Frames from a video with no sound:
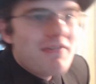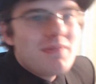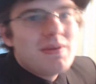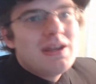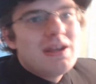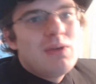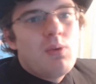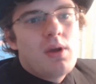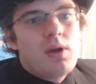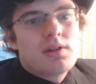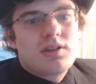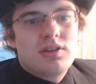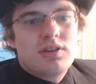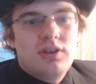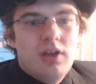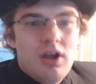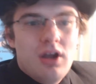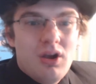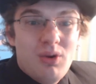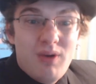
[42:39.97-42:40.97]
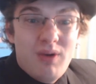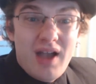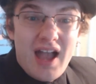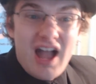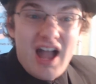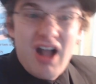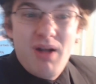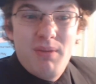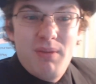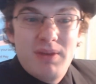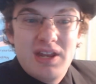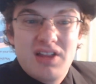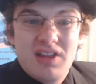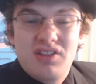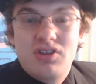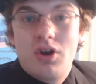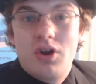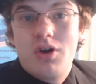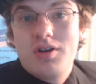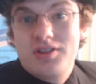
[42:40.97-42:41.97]
wants to know how many
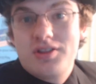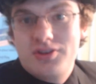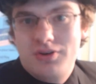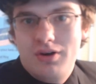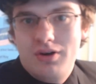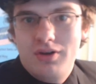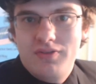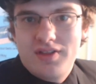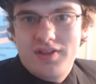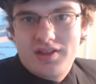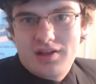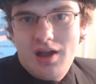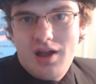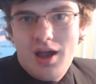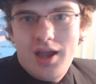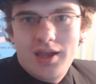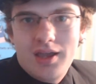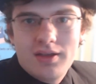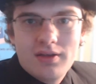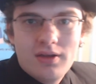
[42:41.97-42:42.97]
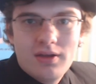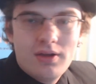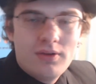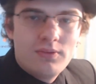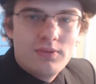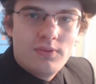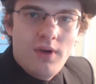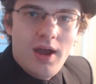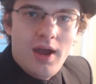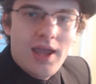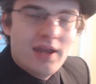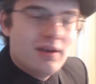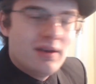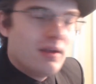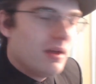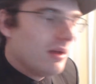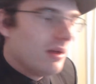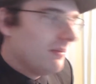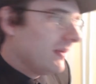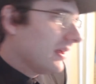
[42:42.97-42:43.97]
stars there are in the sky, right?
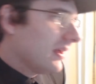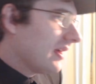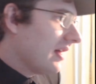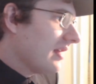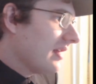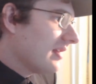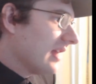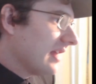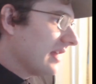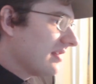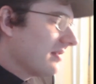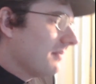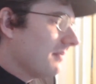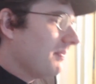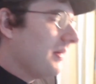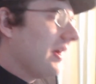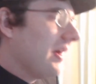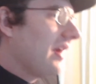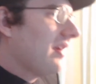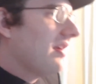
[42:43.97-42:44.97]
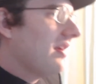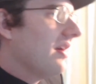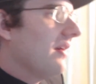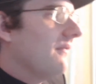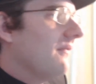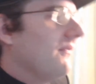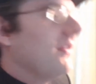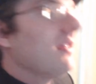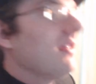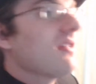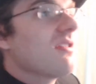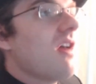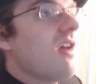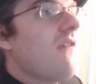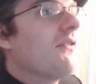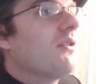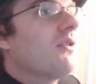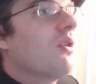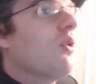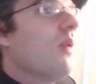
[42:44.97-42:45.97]
Because it's a big
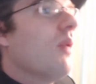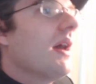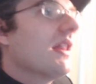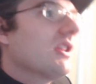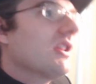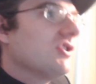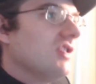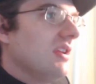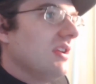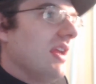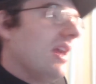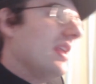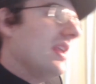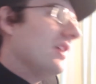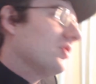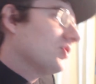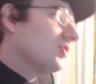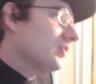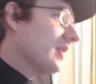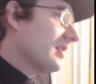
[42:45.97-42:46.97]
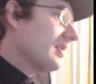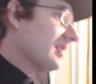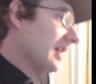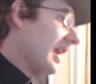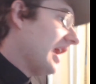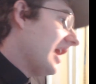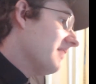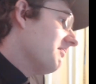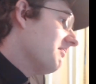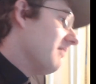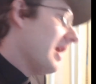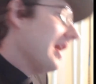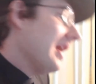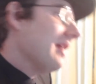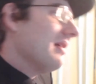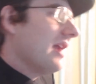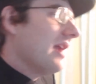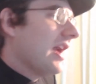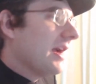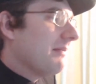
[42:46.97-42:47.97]
philosophical question and interesting and
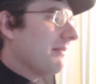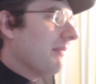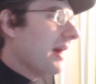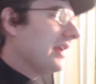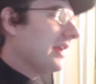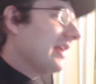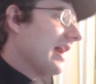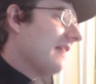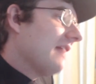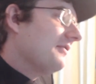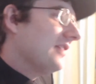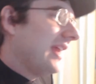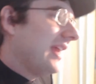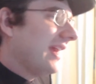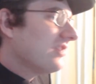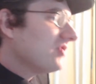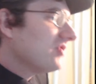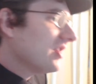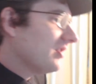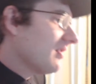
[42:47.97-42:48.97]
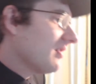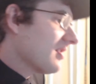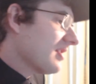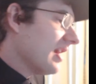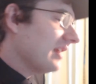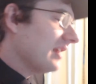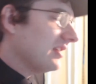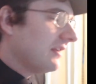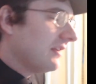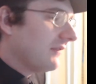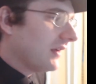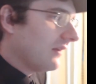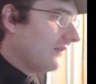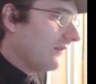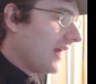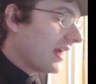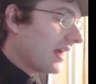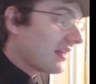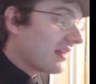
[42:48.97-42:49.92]
might have tangential scientific effects.